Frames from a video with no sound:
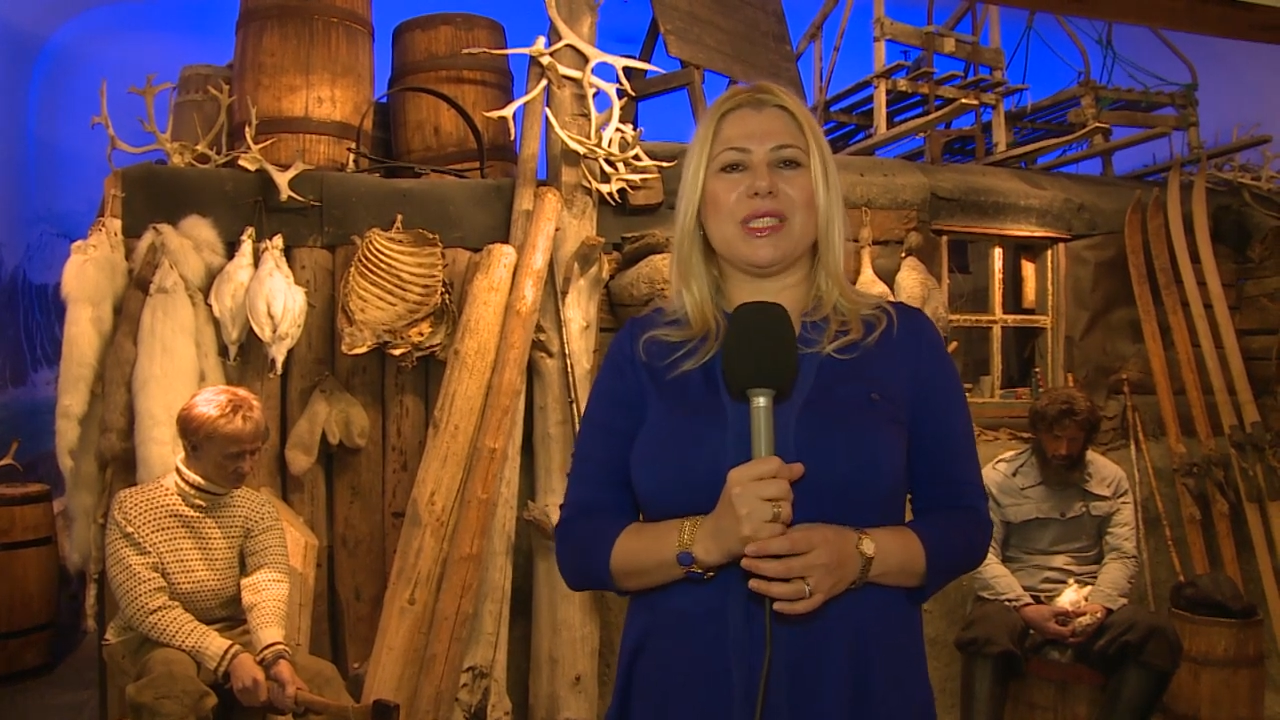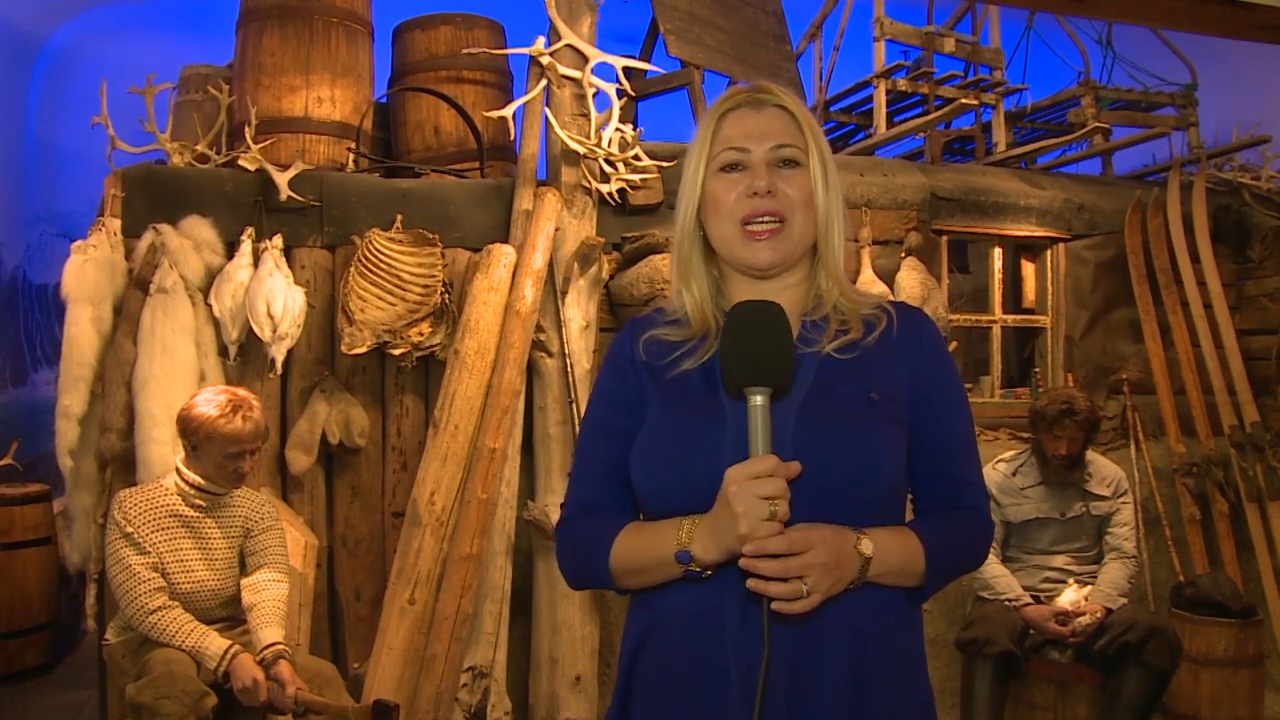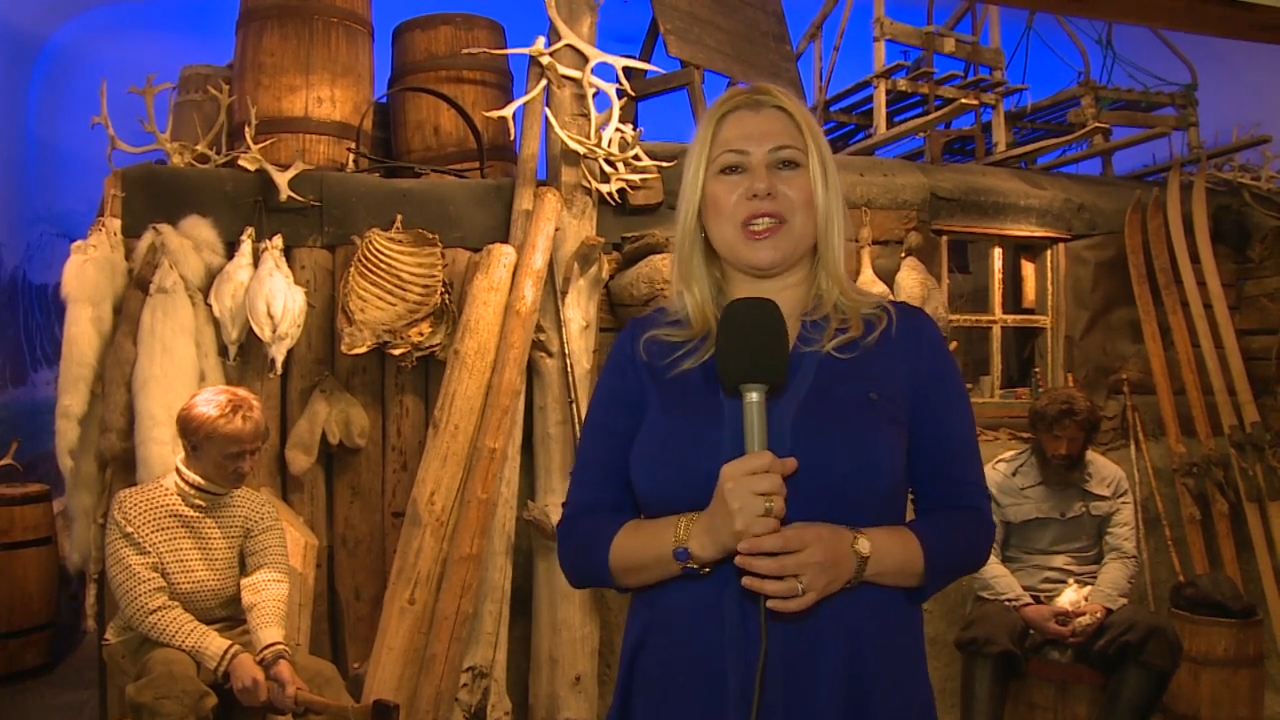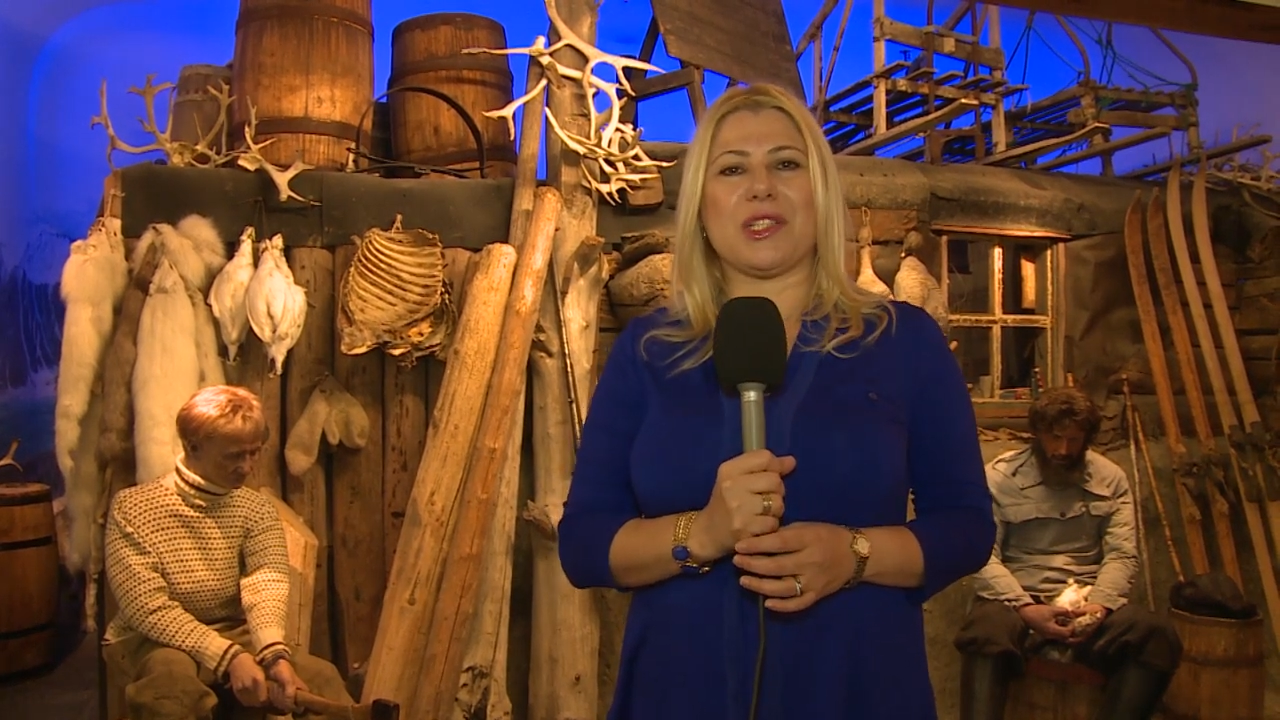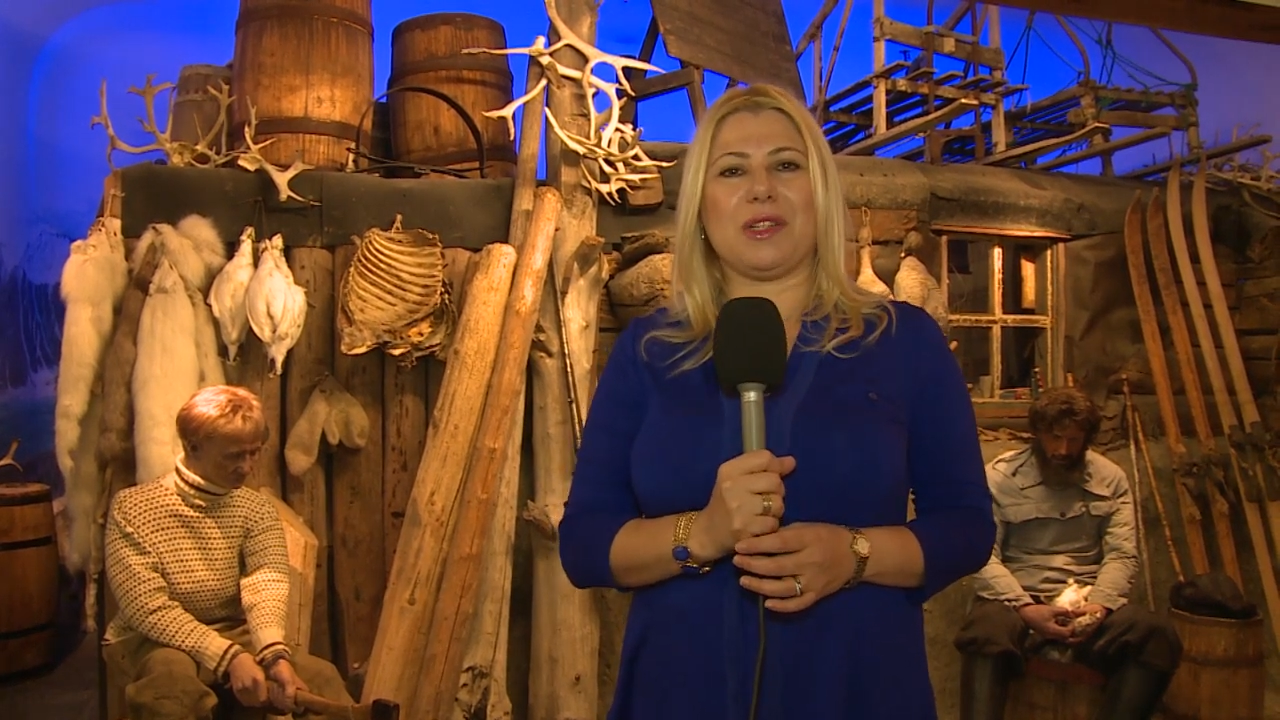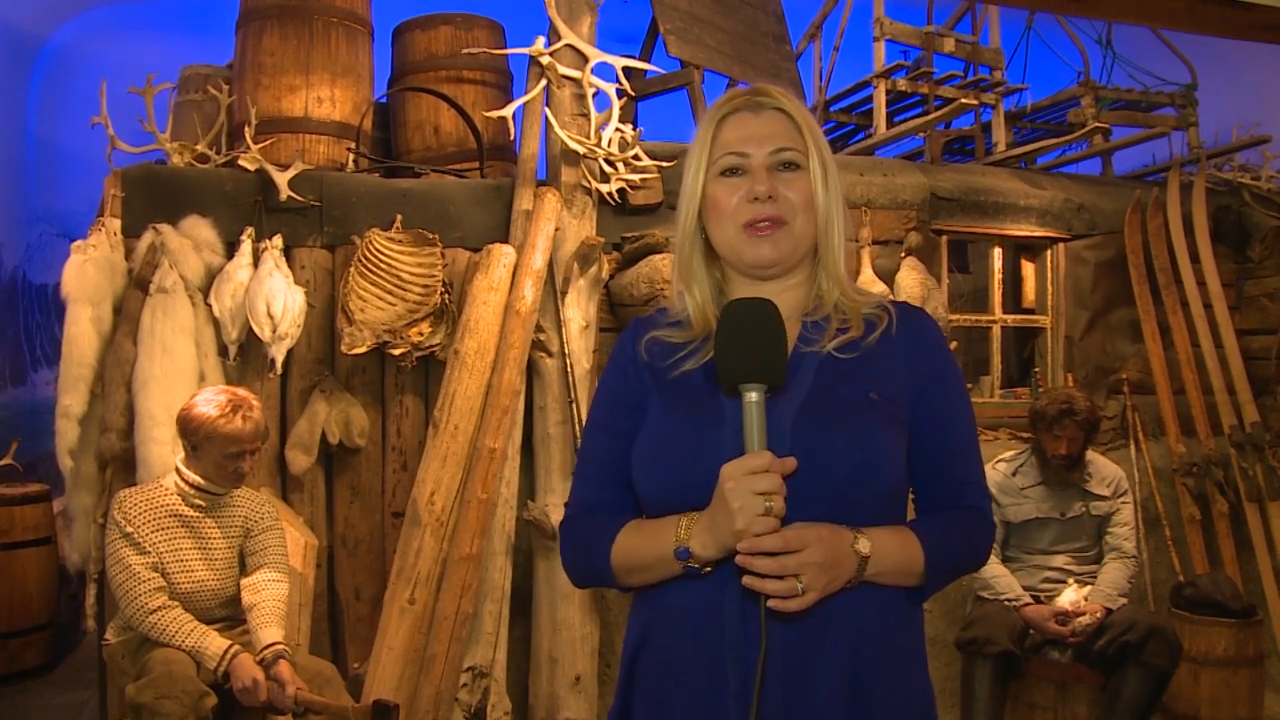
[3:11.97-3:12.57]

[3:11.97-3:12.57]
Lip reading: section